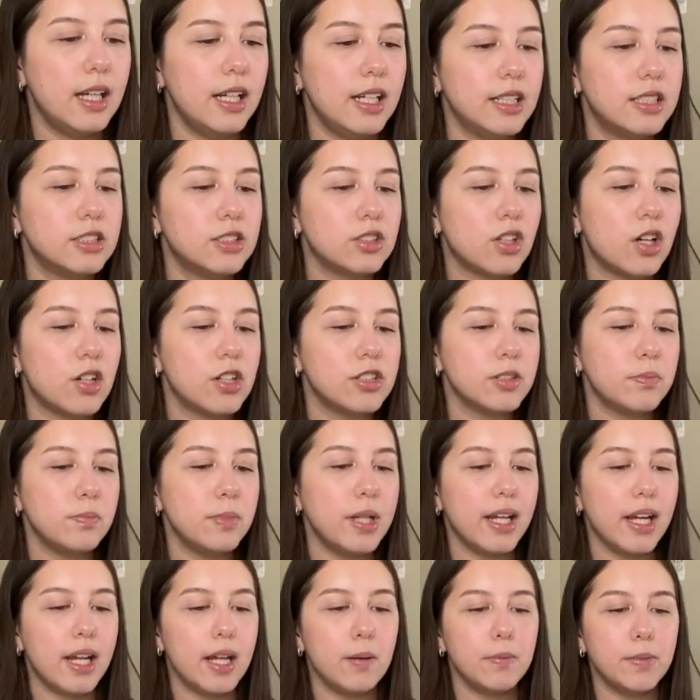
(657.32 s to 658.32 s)
In Scholars of
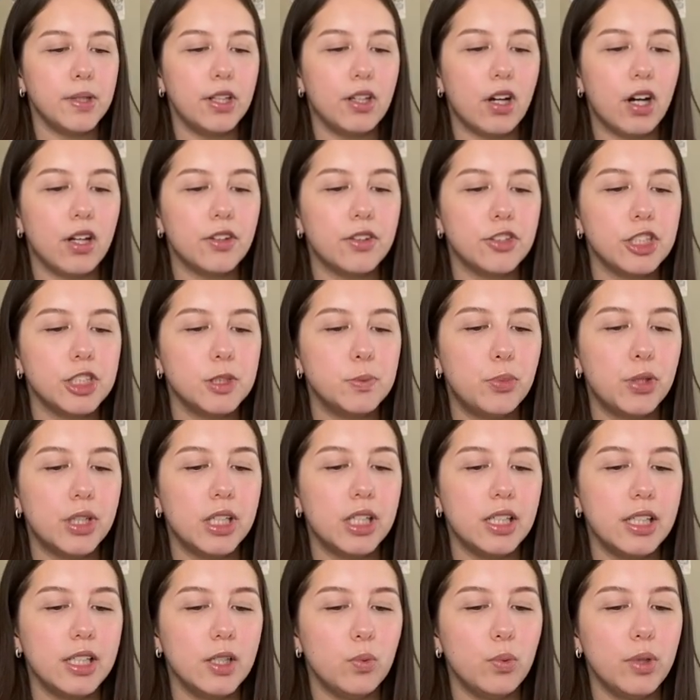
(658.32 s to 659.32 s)
Mayhem, the authors
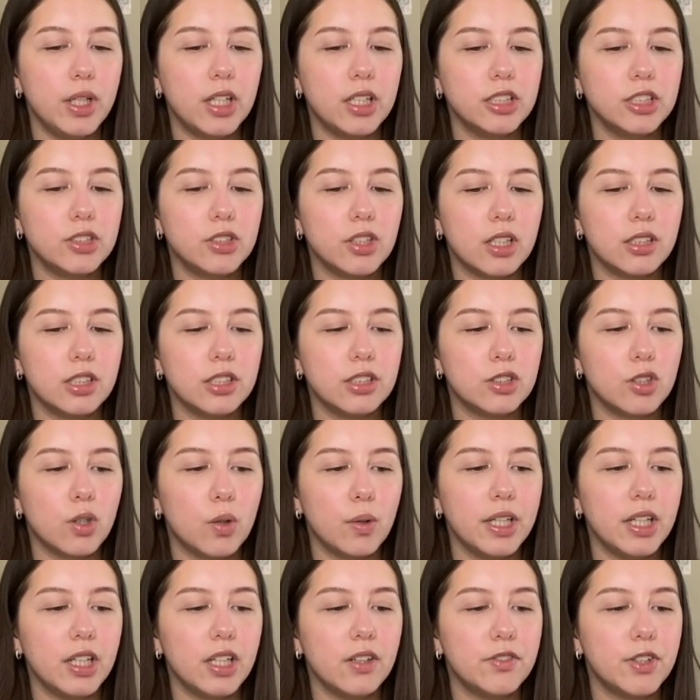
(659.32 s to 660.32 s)
brilliantly reconstruct the story
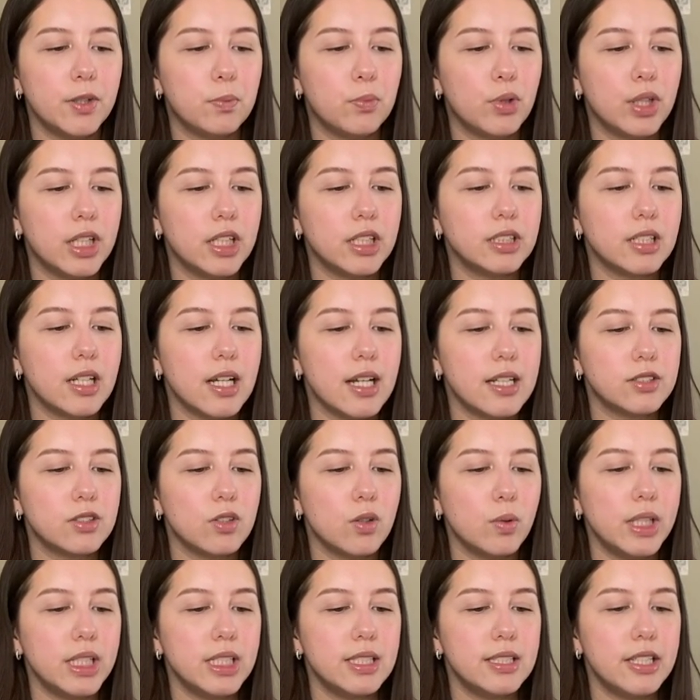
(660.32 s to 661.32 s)
of the British
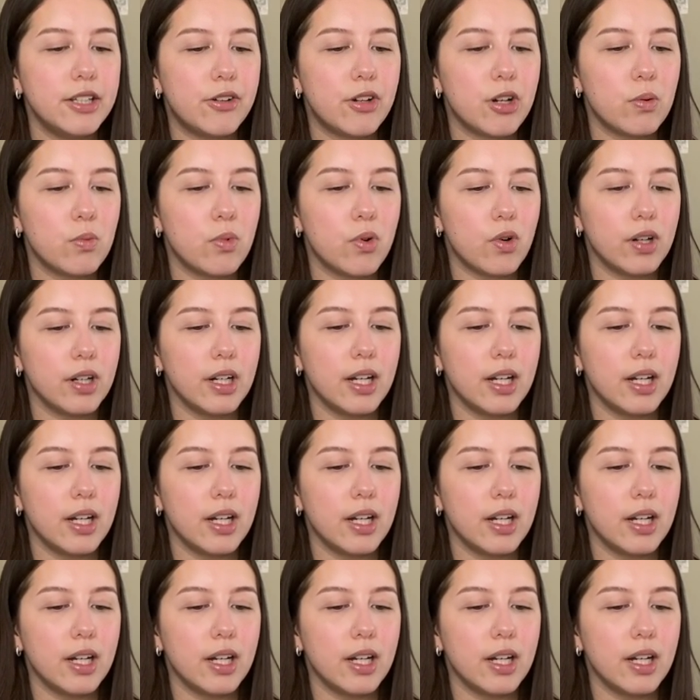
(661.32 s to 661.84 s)
SOE Secret War